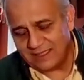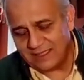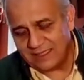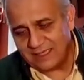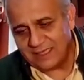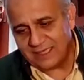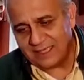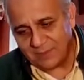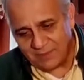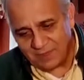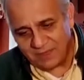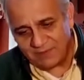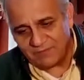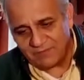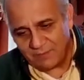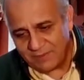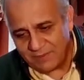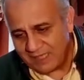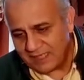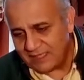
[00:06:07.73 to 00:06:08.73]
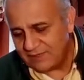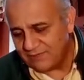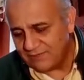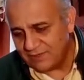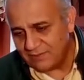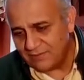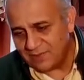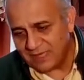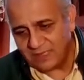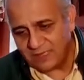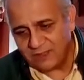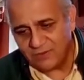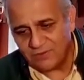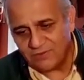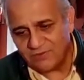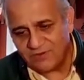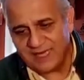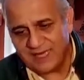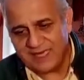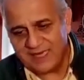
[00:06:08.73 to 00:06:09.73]
and becoming familiar with
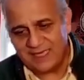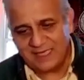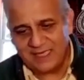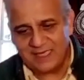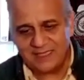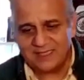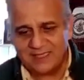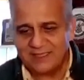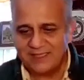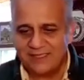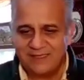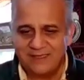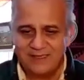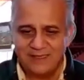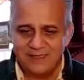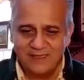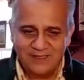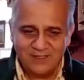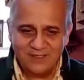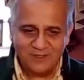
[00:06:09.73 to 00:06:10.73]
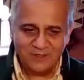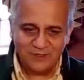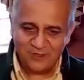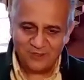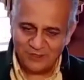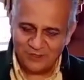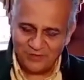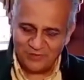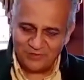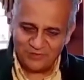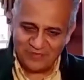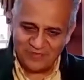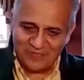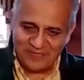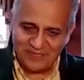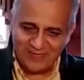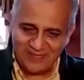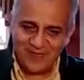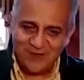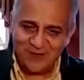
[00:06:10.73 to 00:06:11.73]
microfinance and, sort of
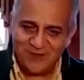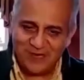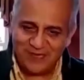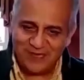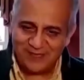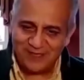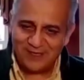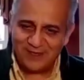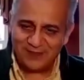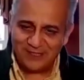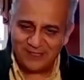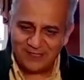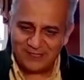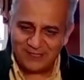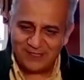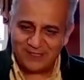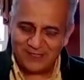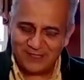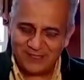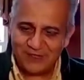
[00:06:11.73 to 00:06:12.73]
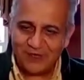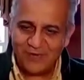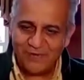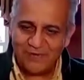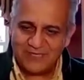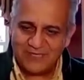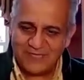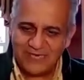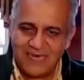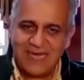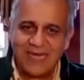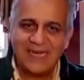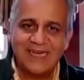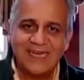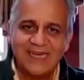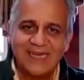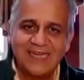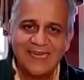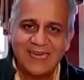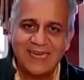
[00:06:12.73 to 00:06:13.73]
there's always a
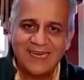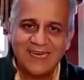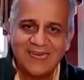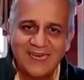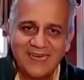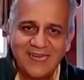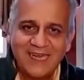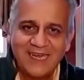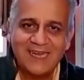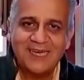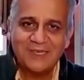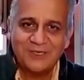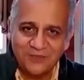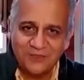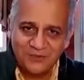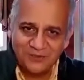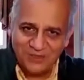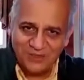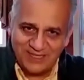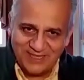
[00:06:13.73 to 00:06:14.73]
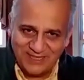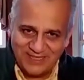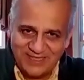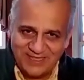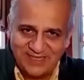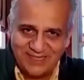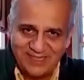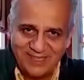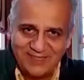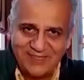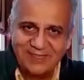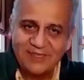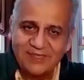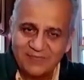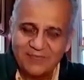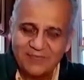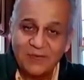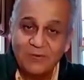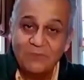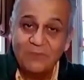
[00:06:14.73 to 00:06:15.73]
guiding hand towards
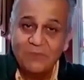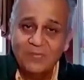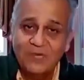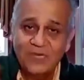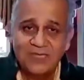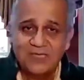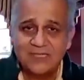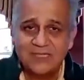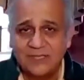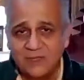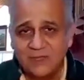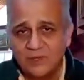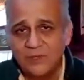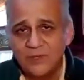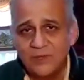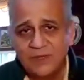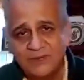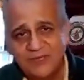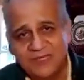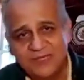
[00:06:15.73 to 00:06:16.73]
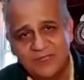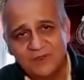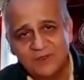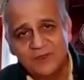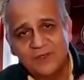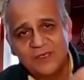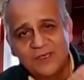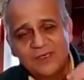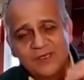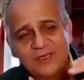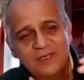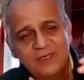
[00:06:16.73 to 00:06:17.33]
the greater goal. When you